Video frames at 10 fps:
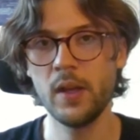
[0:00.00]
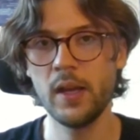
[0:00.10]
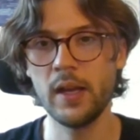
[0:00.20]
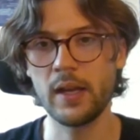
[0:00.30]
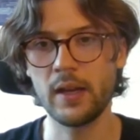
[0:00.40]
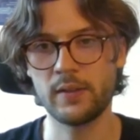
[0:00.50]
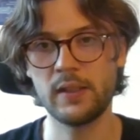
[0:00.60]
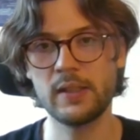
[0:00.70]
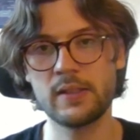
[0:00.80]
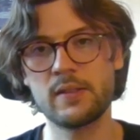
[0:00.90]
I
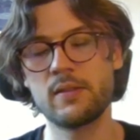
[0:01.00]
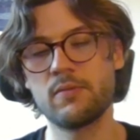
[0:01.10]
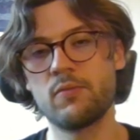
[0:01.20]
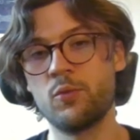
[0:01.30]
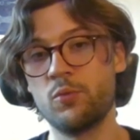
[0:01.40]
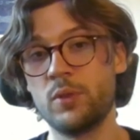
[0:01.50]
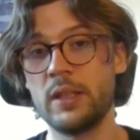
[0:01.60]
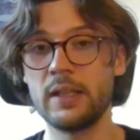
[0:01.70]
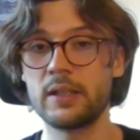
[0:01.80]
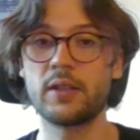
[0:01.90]
think it's
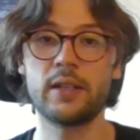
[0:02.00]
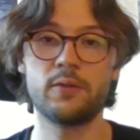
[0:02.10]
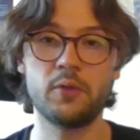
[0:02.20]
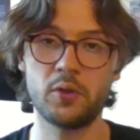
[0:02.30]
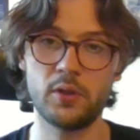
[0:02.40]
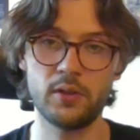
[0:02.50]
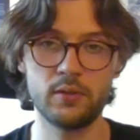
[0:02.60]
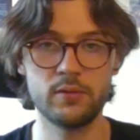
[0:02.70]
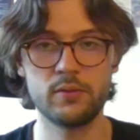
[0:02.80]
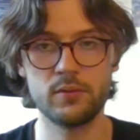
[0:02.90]
really great for
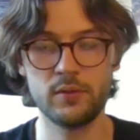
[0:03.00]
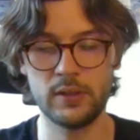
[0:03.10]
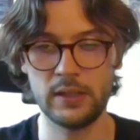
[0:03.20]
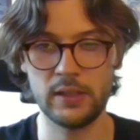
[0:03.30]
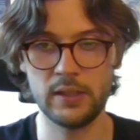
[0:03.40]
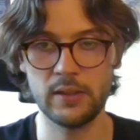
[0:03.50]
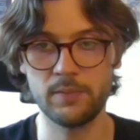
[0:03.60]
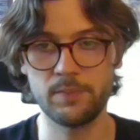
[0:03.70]
the